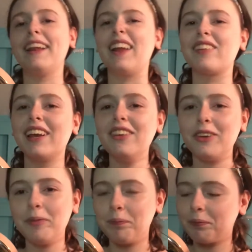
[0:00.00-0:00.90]
Let's get into
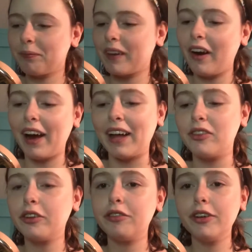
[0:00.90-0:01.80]
it. Okay.
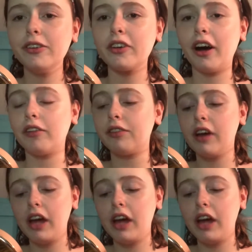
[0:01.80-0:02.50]
So first off,